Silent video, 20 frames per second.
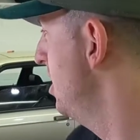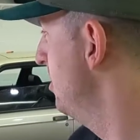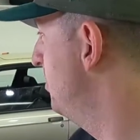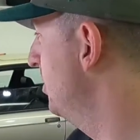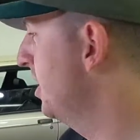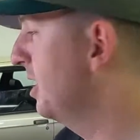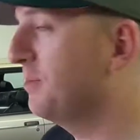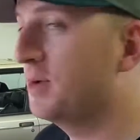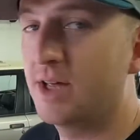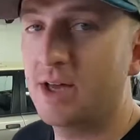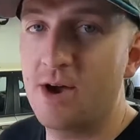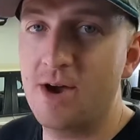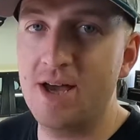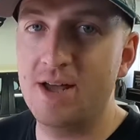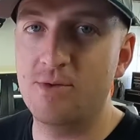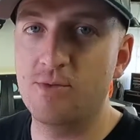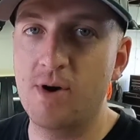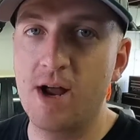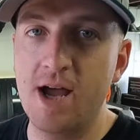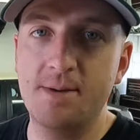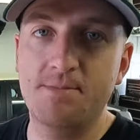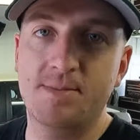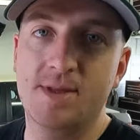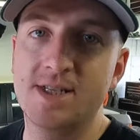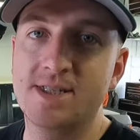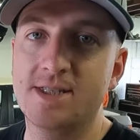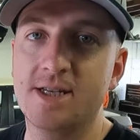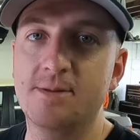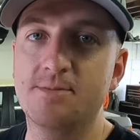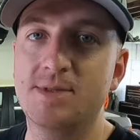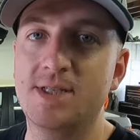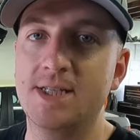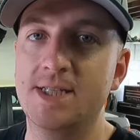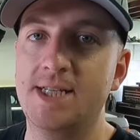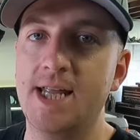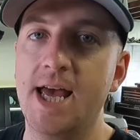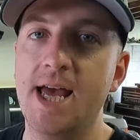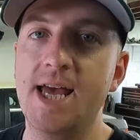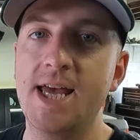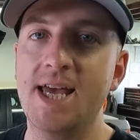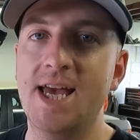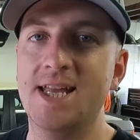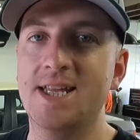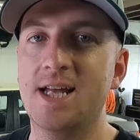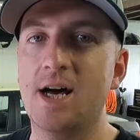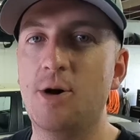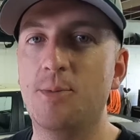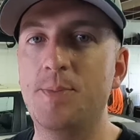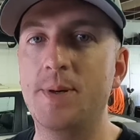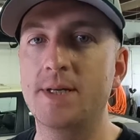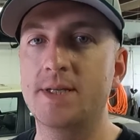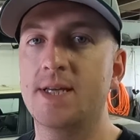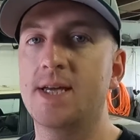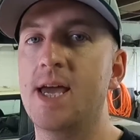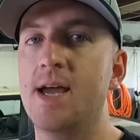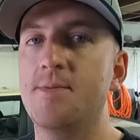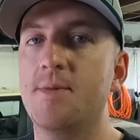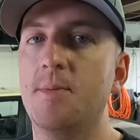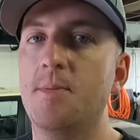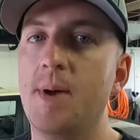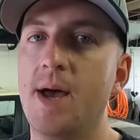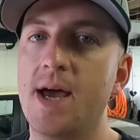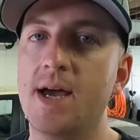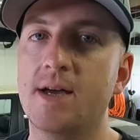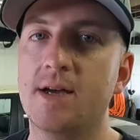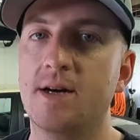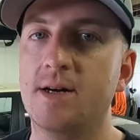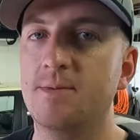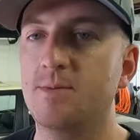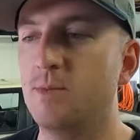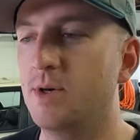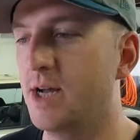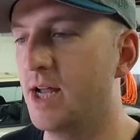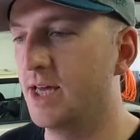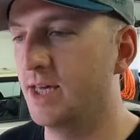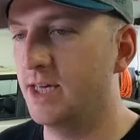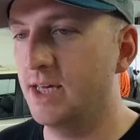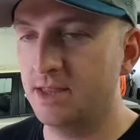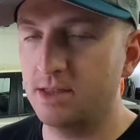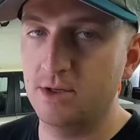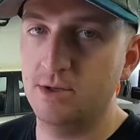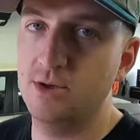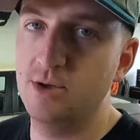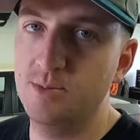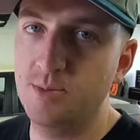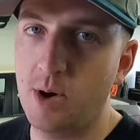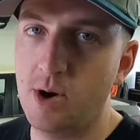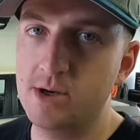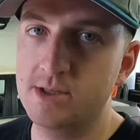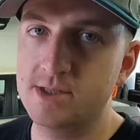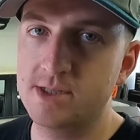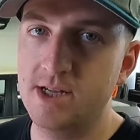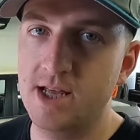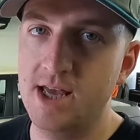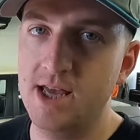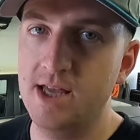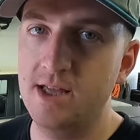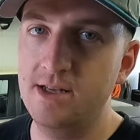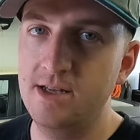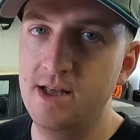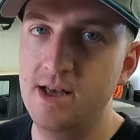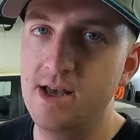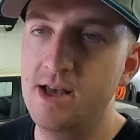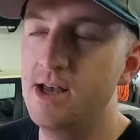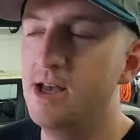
But I'm gonna go ahead and wrap this up today, and I'll pick the camera back up when I get the new parts in hand.